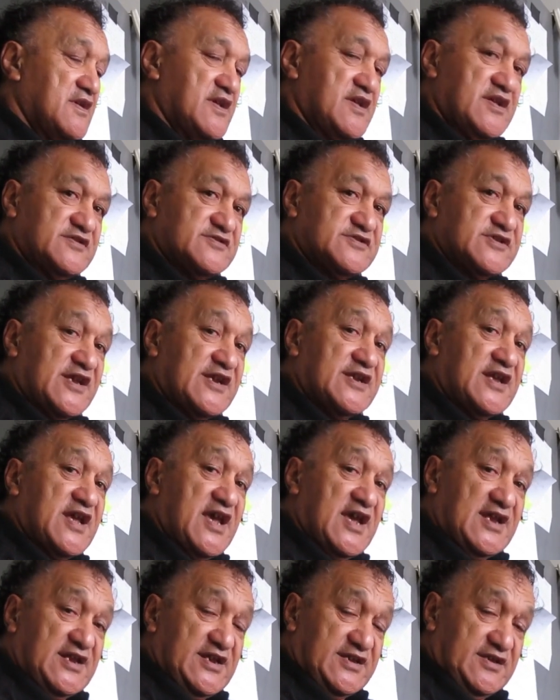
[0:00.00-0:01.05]
is an
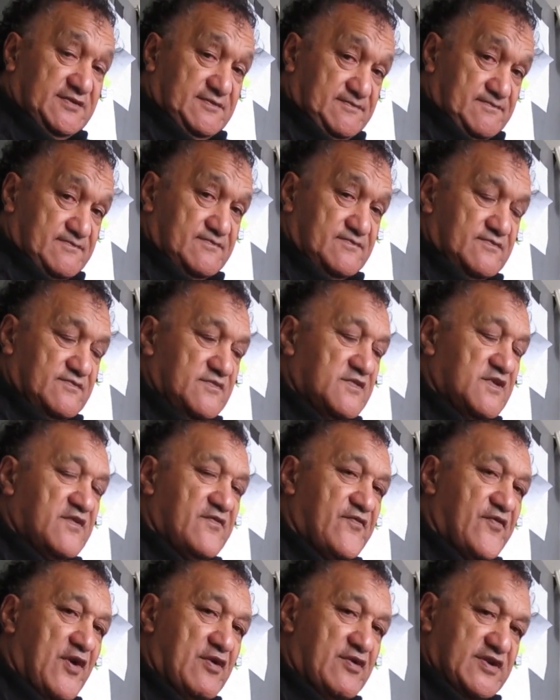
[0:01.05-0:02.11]
alien,
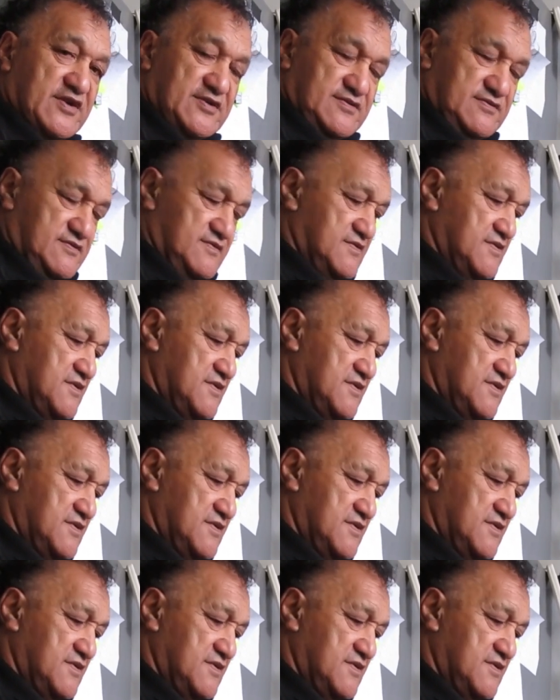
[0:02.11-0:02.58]
foreign,